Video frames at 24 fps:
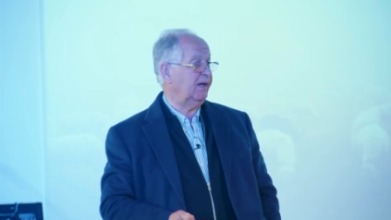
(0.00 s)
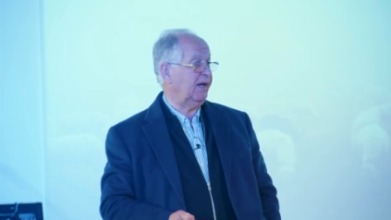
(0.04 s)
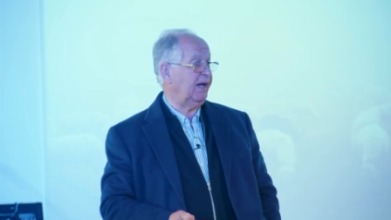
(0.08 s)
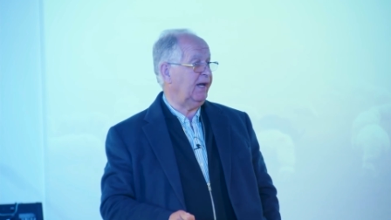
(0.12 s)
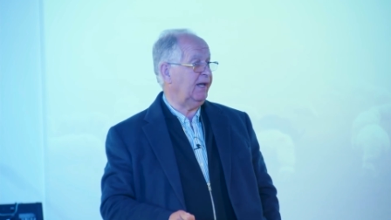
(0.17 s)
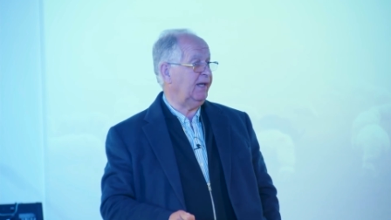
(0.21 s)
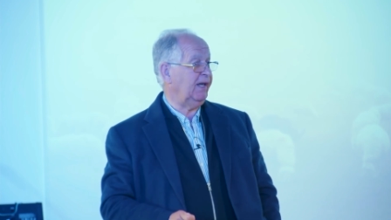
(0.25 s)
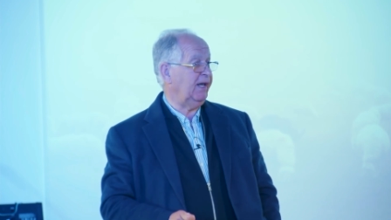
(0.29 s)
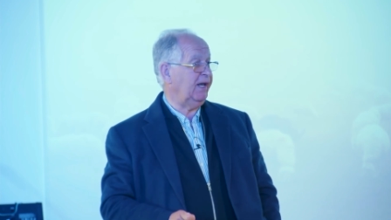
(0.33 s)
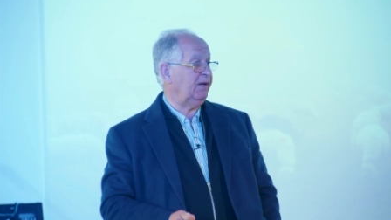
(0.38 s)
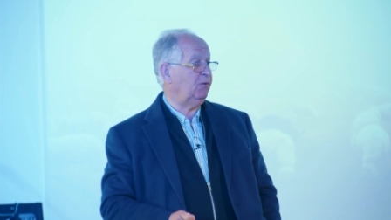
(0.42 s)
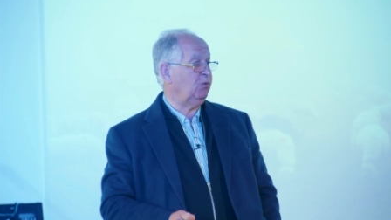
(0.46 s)

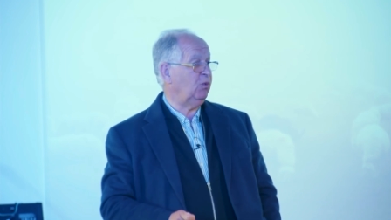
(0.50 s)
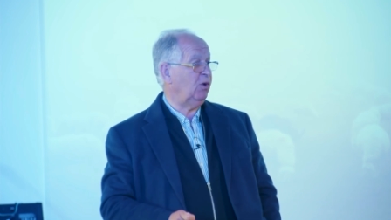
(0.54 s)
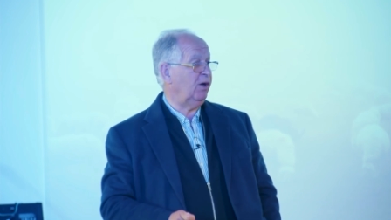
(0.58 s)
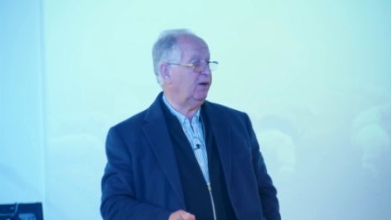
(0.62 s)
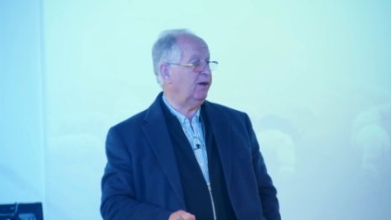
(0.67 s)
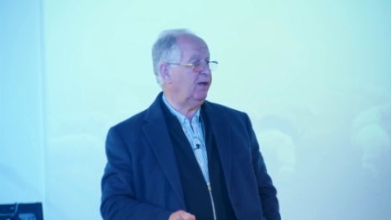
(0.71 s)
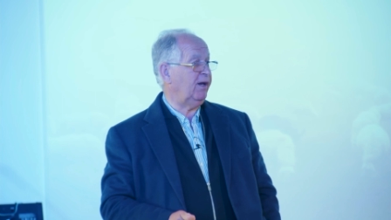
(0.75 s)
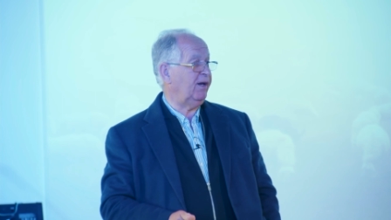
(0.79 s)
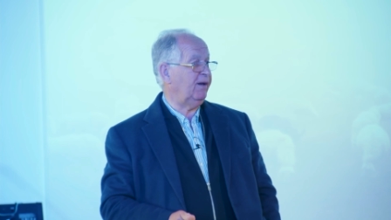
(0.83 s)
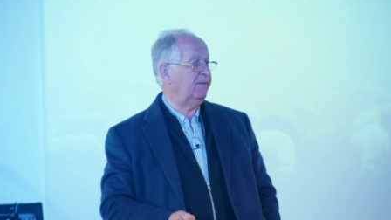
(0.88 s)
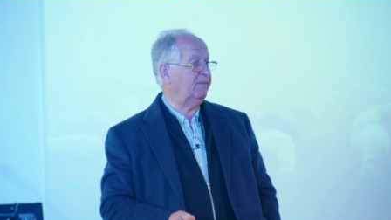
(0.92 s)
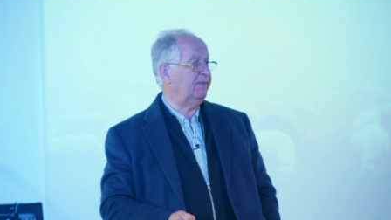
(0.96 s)
I heard
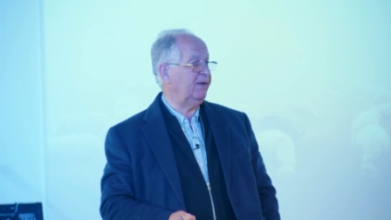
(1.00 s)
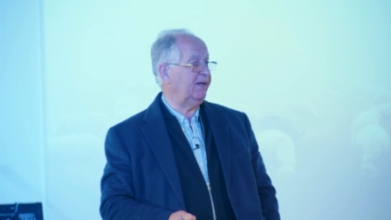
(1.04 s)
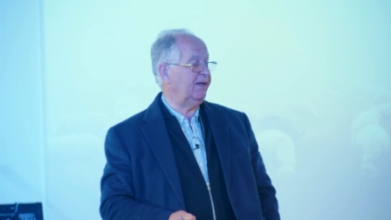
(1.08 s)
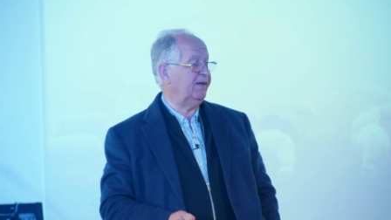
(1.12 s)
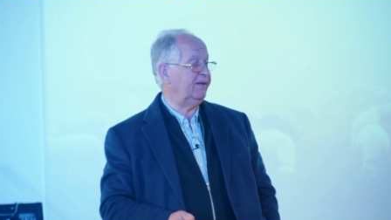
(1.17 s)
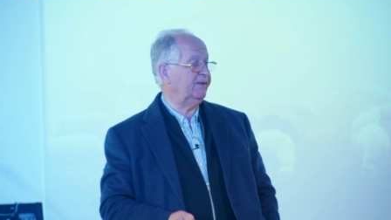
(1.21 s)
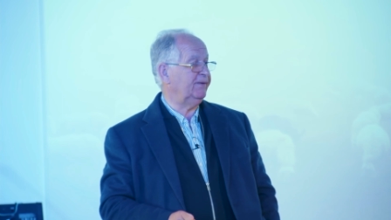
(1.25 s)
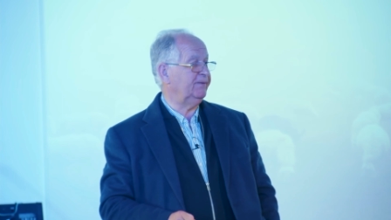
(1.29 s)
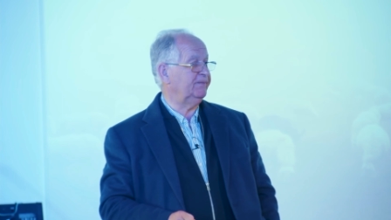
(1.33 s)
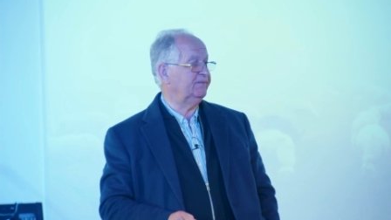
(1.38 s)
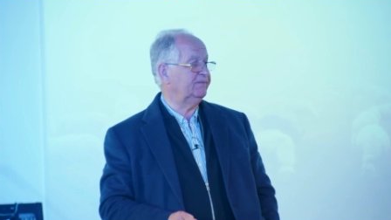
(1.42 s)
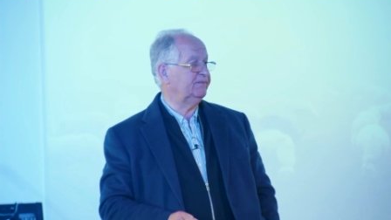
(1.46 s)
one
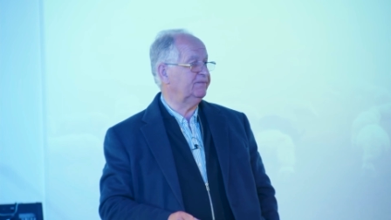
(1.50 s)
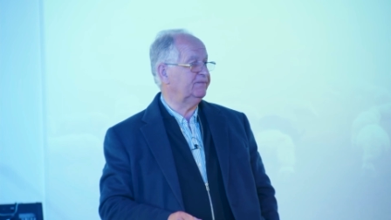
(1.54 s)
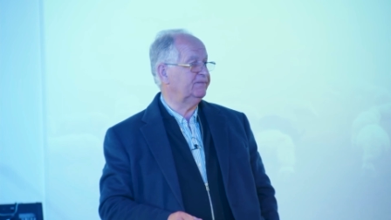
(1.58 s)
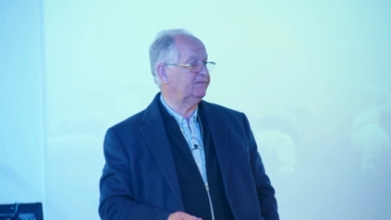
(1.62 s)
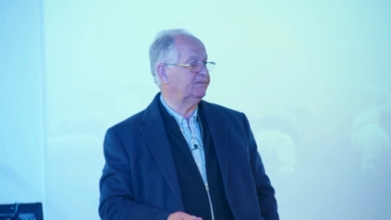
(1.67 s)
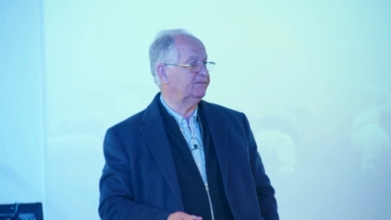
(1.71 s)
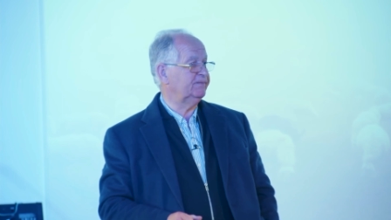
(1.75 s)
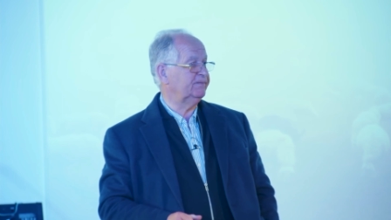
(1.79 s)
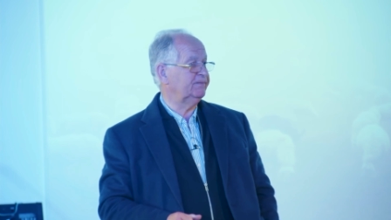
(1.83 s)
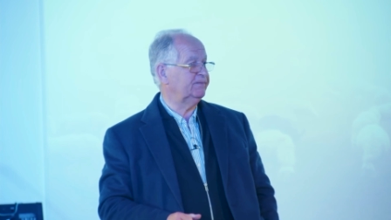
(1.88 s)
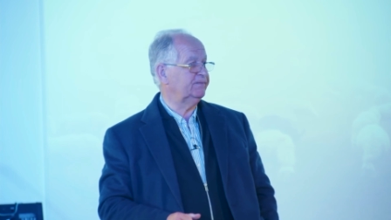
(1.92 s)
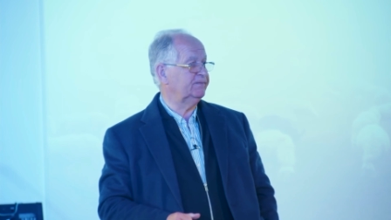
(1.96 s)
amen.
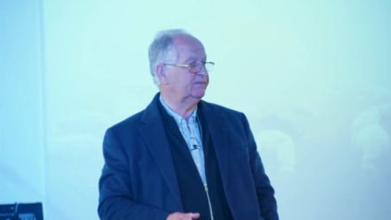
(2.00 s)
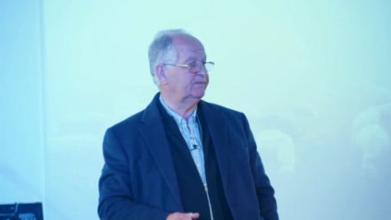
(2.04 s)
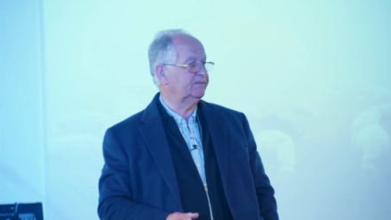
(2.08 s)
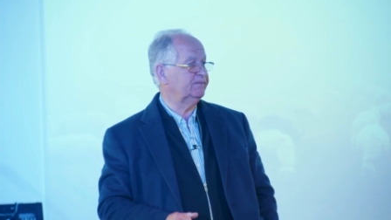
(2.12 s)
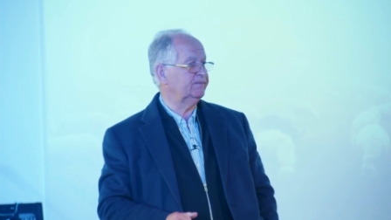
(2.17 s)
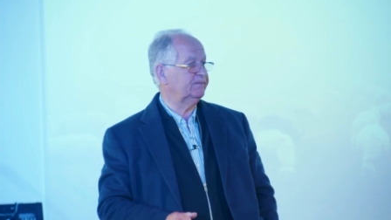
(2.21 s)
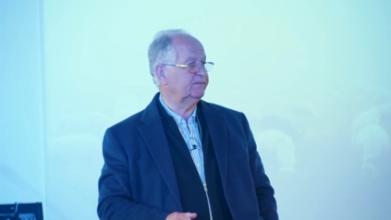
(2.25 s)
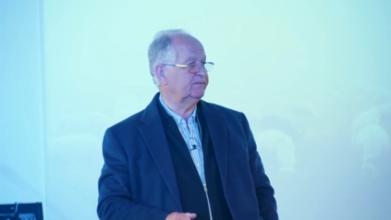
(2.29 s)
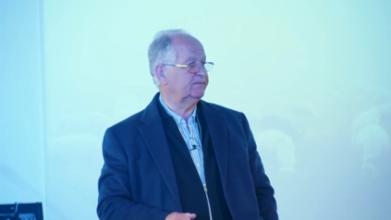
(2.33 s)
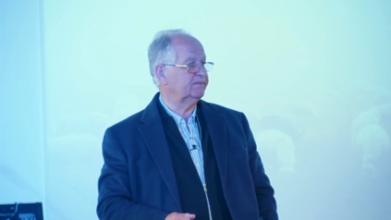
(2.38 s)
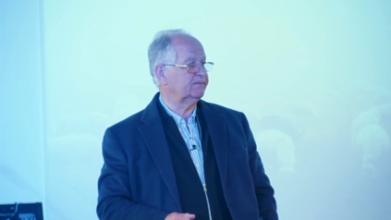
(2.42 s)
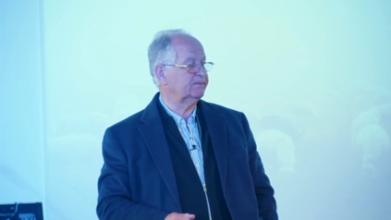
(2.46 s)

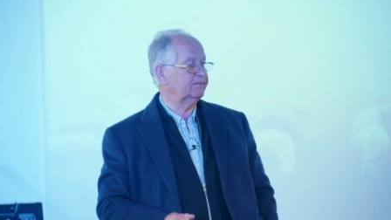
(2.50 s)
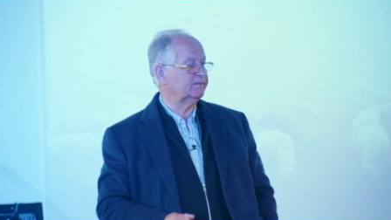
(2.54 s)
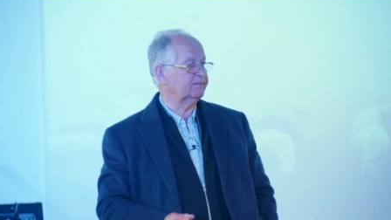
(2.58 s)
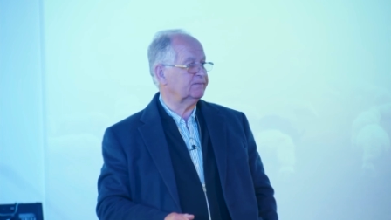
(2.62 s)
amen.